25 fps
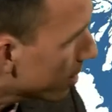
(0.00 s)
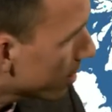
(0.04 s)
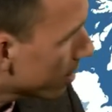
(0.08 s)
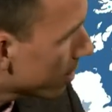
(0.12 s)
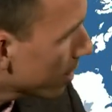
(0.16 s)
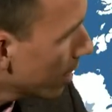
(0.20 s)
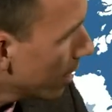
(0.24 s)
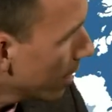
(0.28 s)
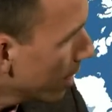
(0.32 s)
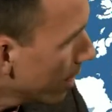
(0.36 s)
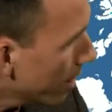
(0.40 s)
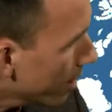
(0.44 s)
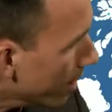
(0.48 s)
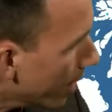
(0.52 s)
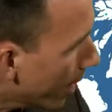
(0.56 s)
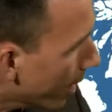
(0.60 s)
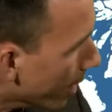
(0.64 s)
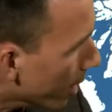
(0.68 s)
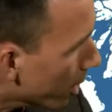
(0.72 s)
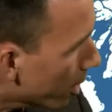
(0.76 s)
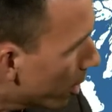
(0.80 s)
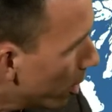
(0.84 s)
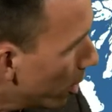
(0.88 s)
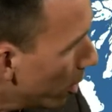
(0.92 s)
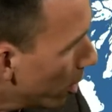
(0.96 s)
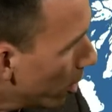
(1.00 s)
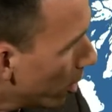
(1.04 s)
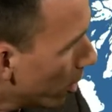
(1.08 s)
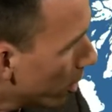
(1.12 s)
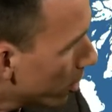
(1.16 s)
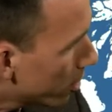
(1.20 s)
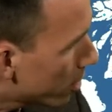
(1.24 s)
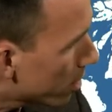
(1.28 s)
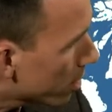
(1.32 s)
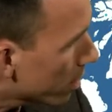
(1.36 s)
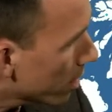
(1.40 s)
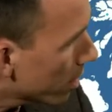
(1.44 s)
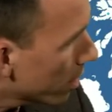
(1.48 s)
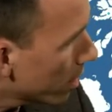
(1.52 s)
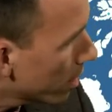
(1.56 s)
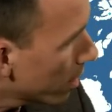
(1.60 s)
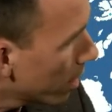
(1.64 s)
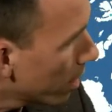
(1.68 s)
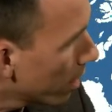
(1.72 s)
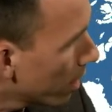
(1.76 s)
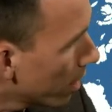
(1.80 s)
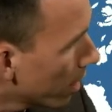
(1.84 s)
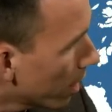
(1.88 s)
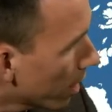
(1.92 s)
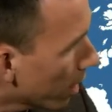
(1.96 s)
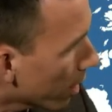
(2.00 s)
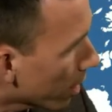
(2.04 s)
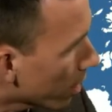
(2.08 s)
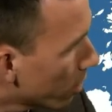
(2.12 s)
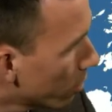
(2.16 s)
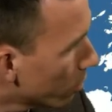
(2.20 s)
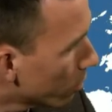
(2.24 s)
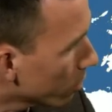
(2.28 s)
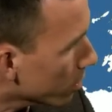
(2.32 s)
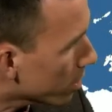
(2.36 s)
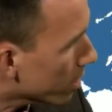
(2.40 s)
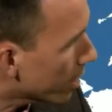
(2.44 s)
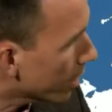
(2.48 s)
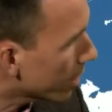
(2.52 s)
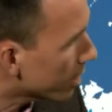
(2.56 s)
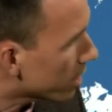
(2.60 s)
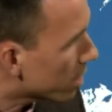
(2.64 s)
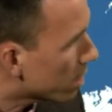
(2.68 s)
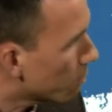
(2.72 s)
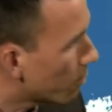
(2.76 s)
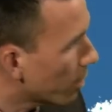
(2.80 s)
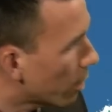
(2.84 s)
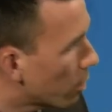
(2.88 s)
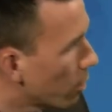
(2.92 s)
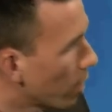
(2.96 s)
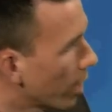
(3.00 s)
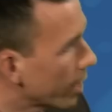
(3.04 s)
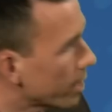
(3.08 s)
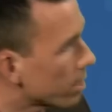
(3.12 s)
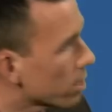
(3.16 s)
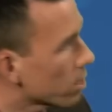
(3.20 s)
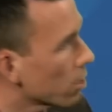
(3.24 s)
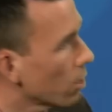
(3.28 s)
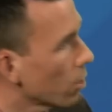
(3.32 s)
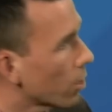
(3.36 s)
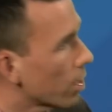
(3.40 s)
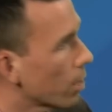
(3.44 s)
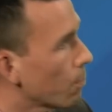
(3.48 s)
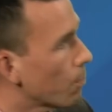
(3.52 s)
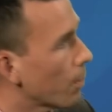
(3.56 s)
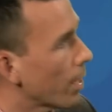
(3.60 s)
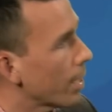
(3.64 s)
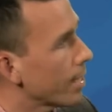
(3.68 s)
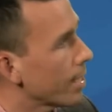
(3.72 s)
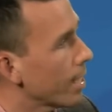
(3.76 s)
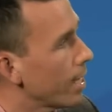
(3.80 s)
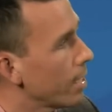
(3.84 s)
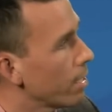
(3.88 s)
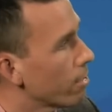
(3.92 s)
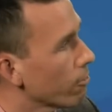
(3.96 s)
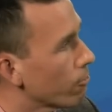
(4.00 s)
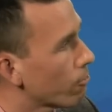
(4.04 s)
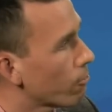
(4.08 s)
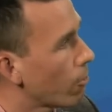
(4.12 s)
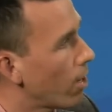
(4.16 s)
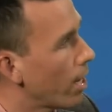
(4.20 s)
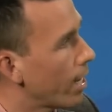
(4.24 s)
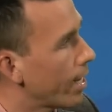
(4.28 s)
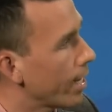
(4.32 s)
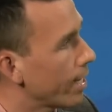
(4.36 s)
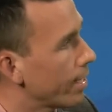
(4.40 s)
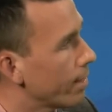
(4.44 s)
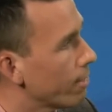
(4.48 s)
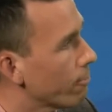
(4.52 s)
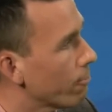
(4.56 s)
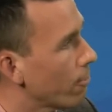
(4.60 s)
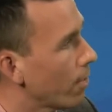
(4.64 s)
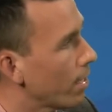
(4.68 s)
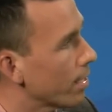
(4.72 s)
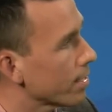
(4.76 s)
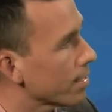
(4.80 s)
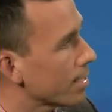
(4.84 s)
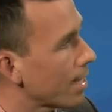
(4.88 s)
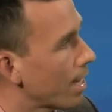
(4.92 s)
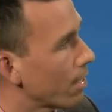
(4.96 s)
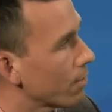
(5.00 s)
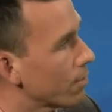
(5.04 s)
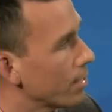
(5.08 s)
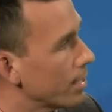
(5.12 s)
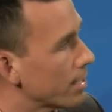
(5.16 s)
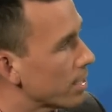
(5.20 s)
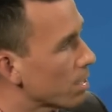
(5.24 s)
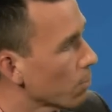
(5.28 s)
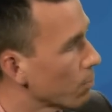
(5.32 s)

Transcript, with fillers: and that could cause things to be quite soggy by the end of Friday in the far southeast,